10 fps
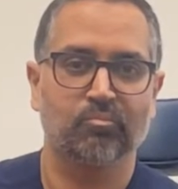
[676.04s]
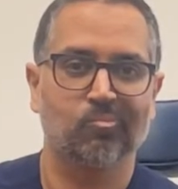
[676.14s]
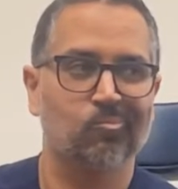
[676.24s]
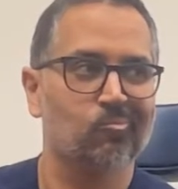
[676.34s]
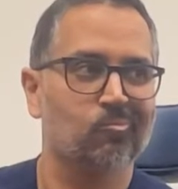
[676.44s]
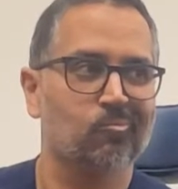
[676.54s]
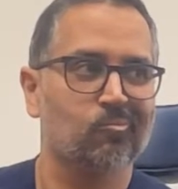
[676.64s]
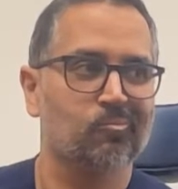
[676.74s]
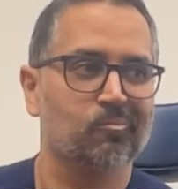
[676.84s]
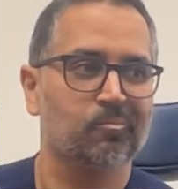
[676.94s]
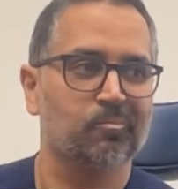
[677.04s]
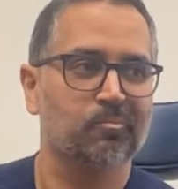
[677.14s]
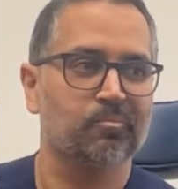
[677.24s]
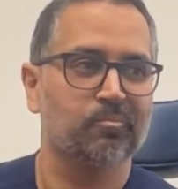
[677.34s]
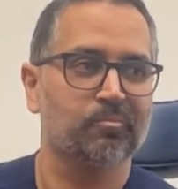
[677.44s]

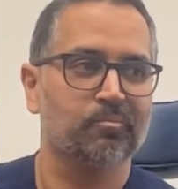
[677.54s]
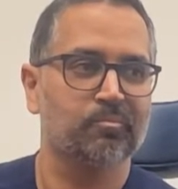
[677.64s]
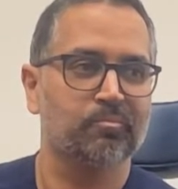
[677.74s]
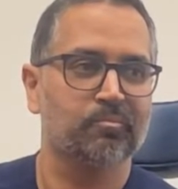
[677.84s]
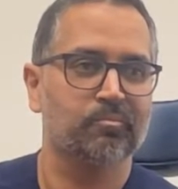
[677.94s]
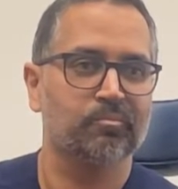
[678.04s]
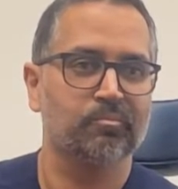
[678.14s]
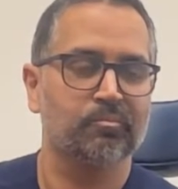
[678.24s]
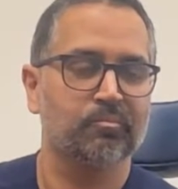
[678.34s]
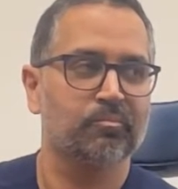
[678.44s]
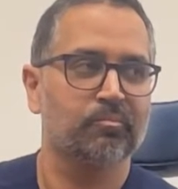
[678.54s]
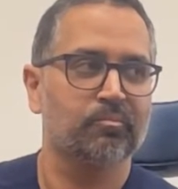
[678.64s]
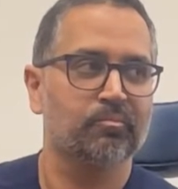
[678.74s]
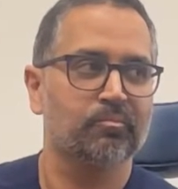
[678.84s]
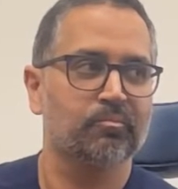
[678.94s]

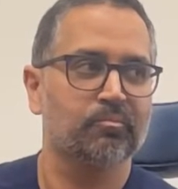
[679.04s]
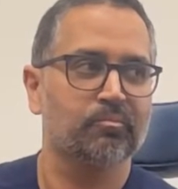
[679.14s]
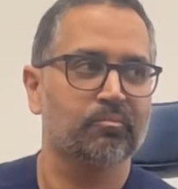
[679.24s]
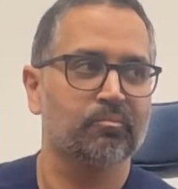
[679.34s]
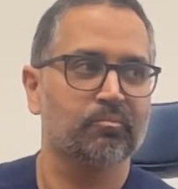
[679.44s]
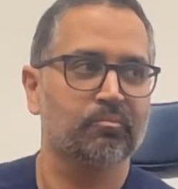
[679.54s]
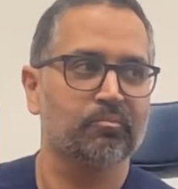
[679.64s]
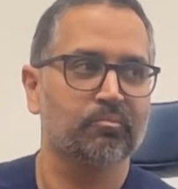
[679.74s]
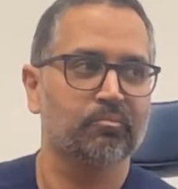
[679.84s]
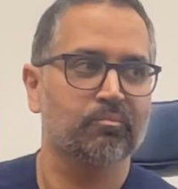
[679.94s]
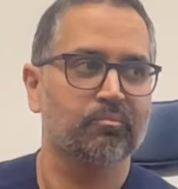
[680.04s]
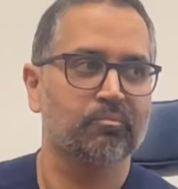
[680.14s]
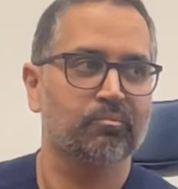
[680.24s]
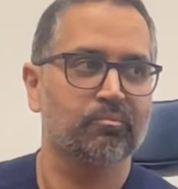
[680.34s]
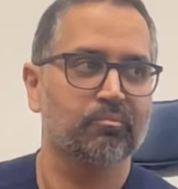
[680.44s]

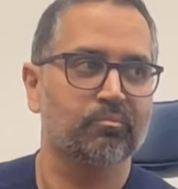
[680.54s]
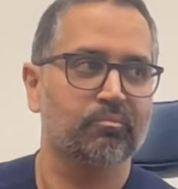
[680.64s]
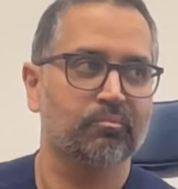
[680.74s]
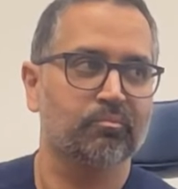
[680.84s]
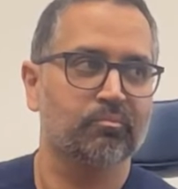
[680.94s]
The person shown says nothing.